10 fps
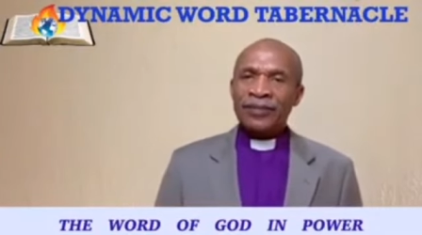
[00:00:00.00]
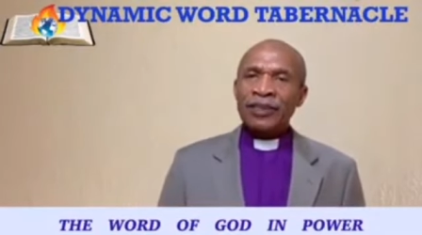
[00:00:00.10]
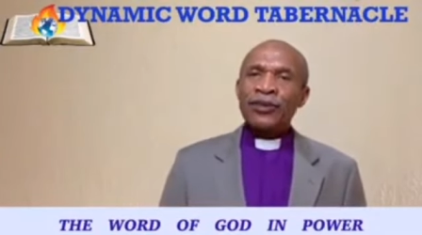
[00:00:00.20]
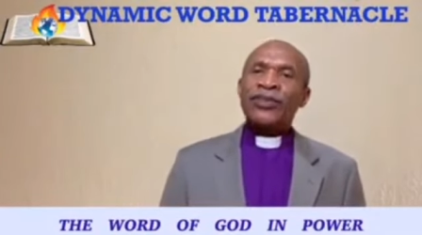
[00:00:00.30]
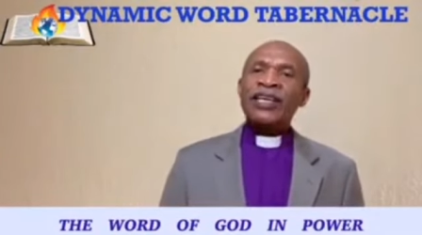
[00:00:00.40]

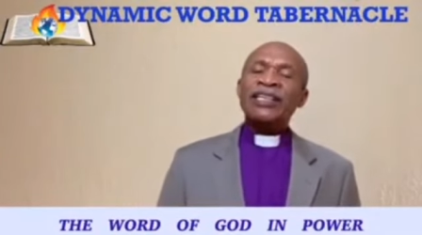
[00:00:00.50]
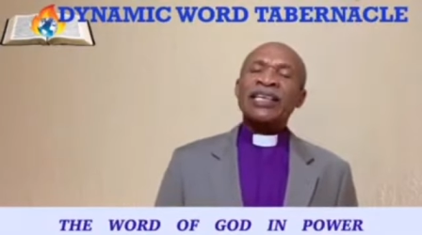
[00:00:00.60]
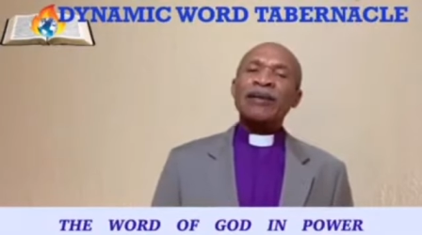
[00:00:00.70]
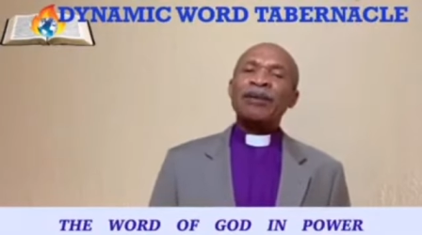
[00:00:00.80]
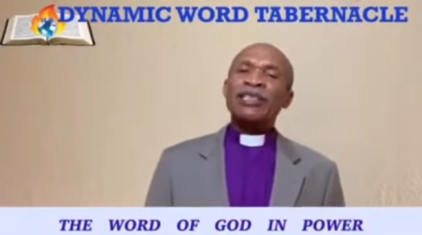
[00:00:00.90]
You think
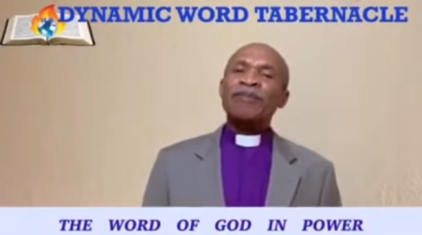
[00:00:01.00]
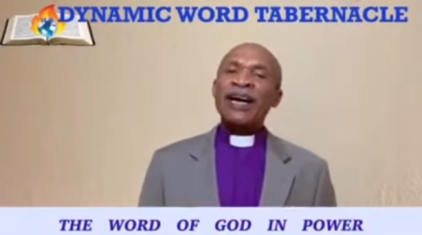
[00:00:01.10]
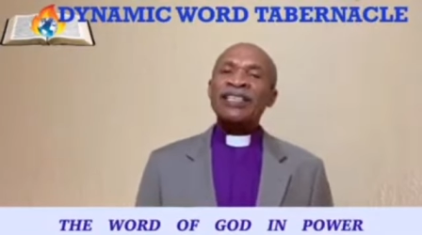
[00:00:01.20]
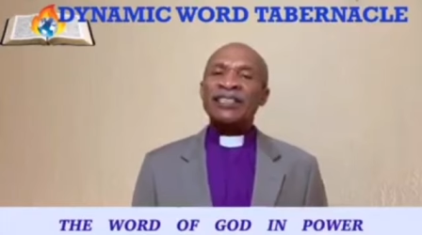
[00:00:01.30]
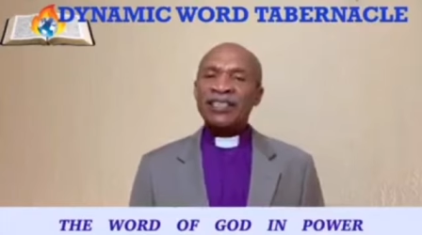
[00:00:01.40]
time has
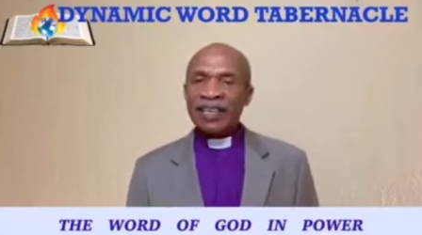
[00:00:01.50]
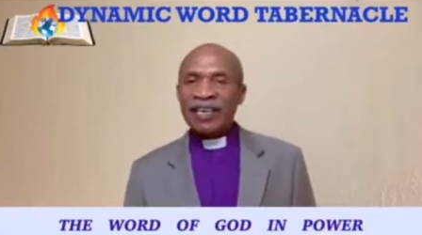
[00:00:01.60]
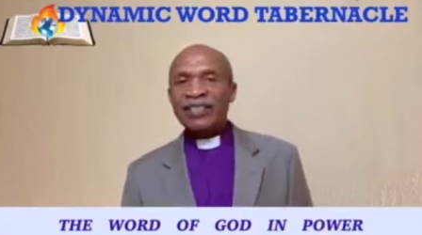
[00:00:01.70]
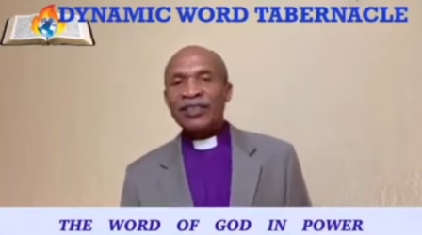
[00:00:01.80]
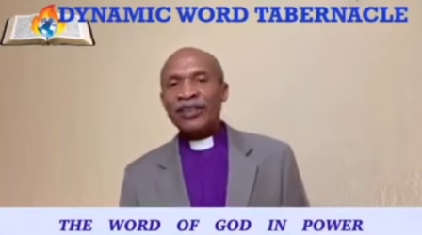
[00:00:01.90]
passed, it
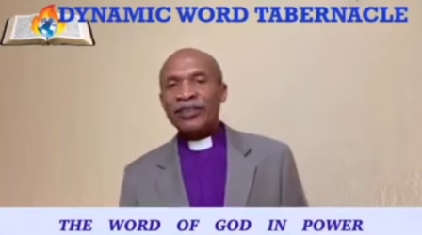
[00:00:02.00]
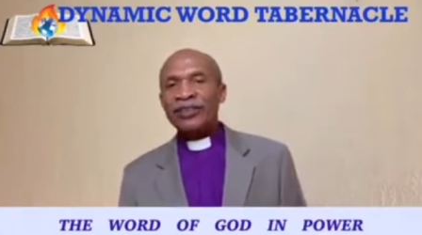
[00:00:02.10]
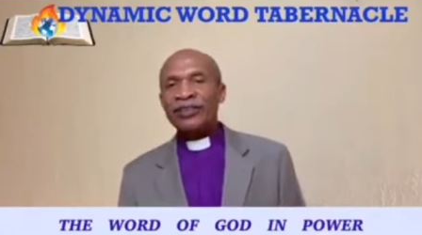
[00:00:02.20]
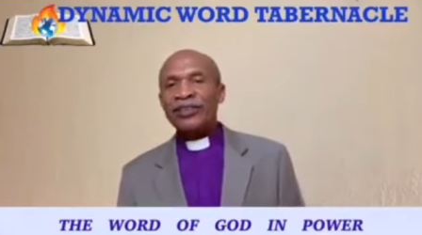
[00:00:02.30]
has not.